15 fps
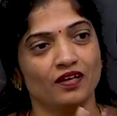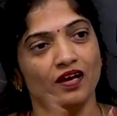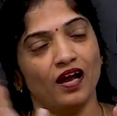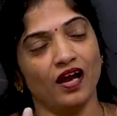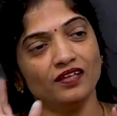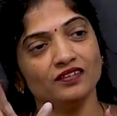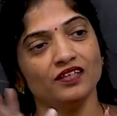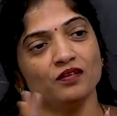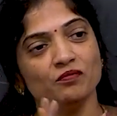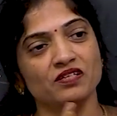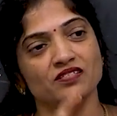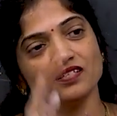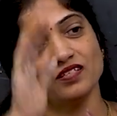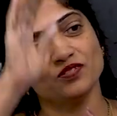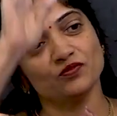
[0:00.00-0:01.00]
Andhra
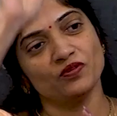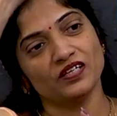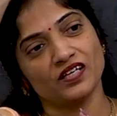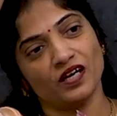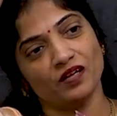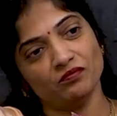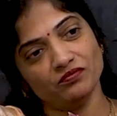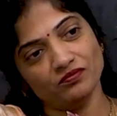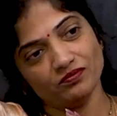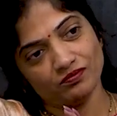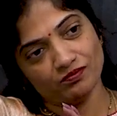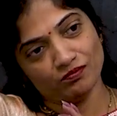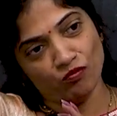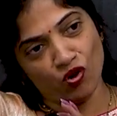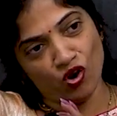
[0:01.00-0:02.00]
Mestris will come
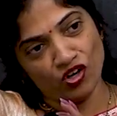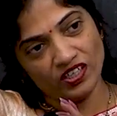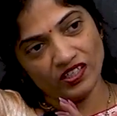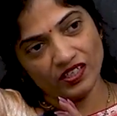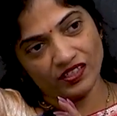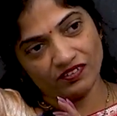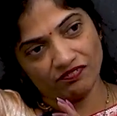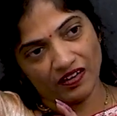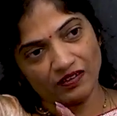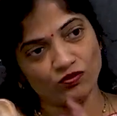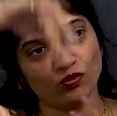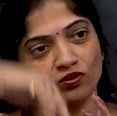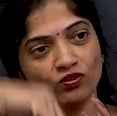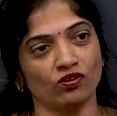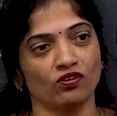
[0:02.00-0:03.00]
morning at 5
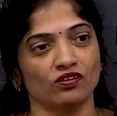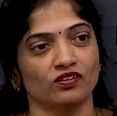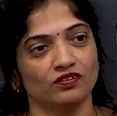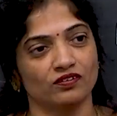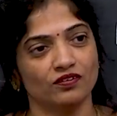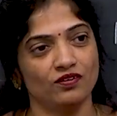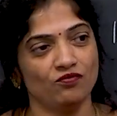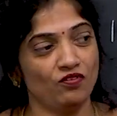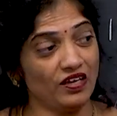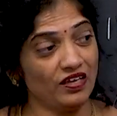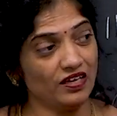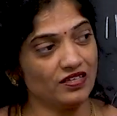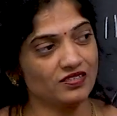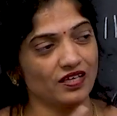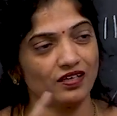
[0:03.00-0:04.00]
o'clock,
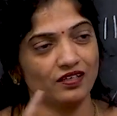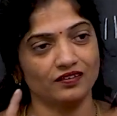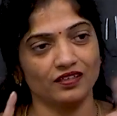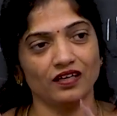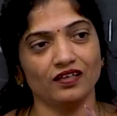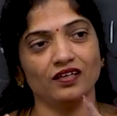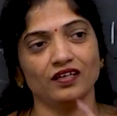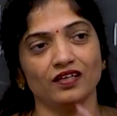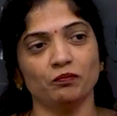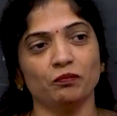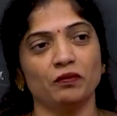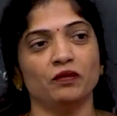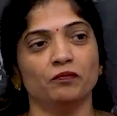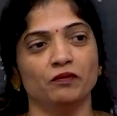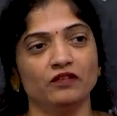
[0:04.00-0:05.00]
whereas Telangana
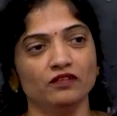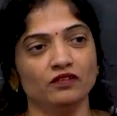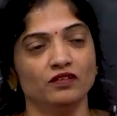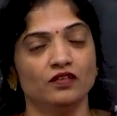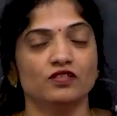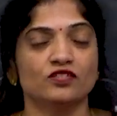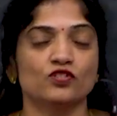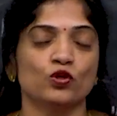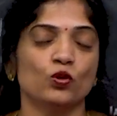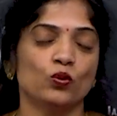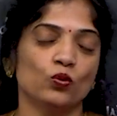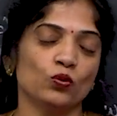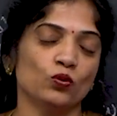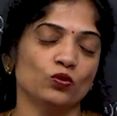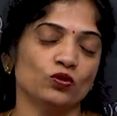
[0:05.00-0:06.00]
people
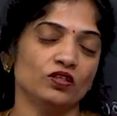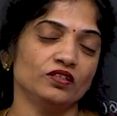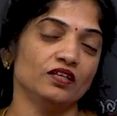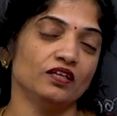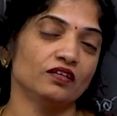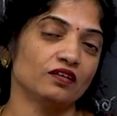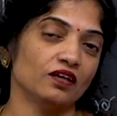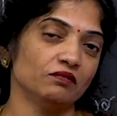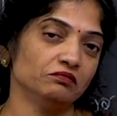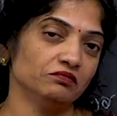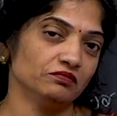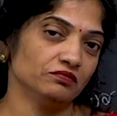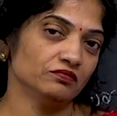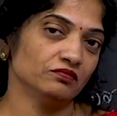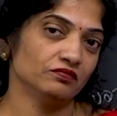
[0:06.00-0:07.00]
slowly they'll come
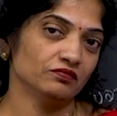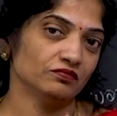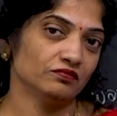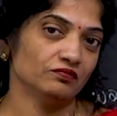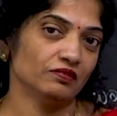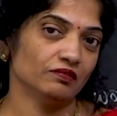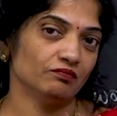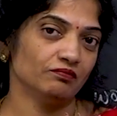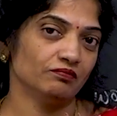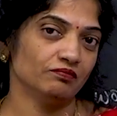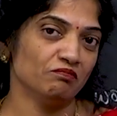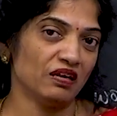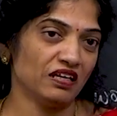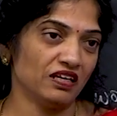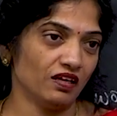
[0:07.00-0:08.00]

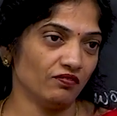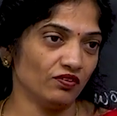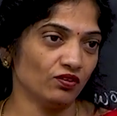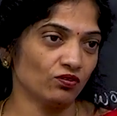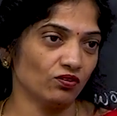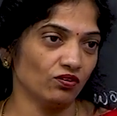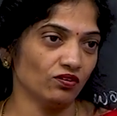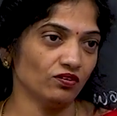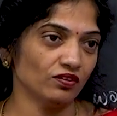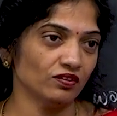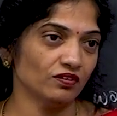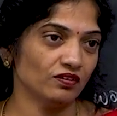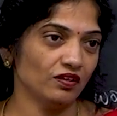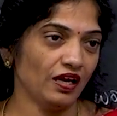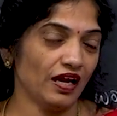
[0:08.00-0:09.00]
by 11 o'clock
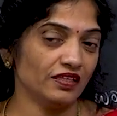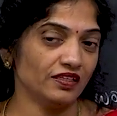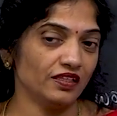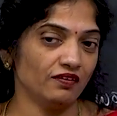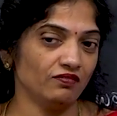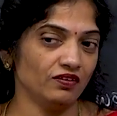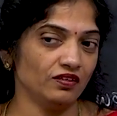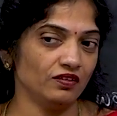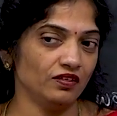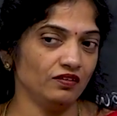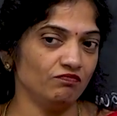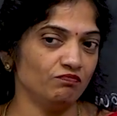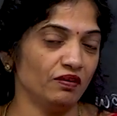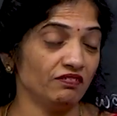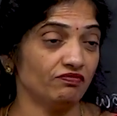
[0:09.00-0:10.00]
and they will
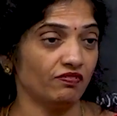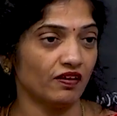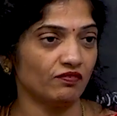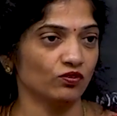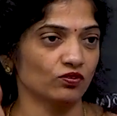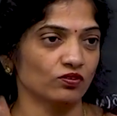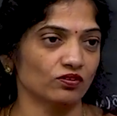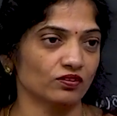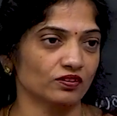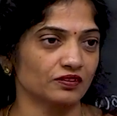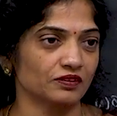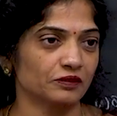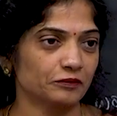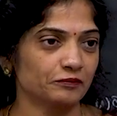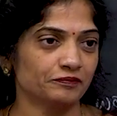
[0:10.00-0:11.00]
leave by 5 o'clock.
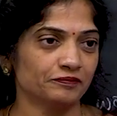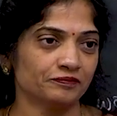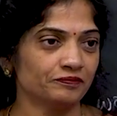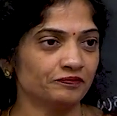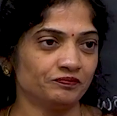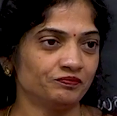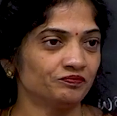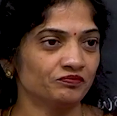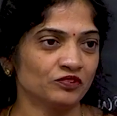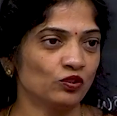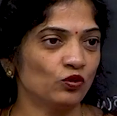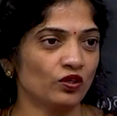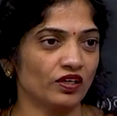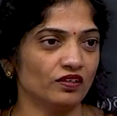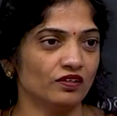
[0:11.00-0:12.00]

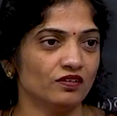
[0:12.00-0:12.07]
Okay.